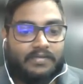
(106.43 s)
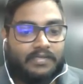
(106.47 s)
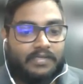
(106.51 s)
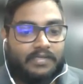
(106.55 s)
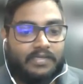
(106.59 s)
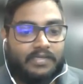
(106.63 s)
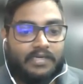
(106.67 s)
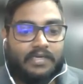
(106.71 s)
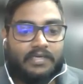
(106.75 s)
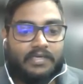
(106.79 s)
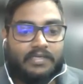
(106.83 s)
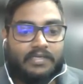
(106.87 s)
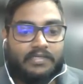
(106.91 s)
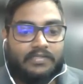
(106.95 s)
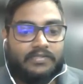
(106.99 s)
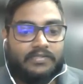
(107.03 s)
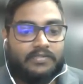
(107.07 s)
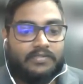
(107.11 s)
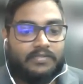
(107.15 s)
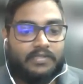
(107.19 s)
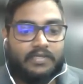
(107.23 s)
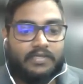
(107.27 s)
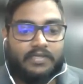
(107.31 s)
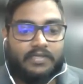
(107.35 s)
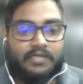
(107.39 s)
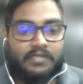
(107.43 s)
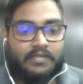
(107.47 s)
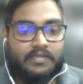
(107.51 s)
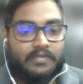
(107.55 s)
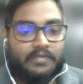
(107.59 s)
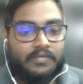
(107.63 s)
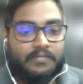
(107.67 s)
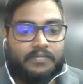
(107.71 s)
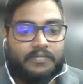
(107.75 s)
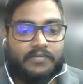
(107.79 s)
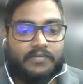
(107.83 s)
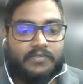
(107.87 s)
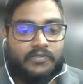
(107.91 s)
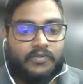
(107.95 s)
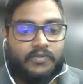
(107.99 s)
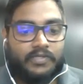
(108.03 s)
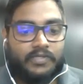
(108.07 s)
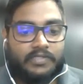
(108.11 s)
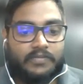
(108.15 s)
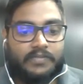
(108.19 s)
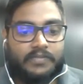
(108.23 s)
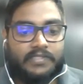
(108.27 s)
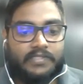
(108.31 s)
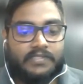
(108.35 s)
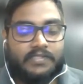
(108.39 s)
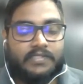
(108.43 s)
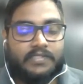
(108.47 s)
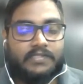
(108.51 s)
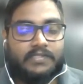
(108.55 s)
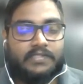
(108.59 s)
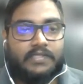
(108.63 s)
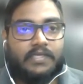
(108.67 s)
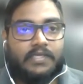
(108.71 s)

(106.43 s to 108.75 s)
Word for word: currently uh, doing the business.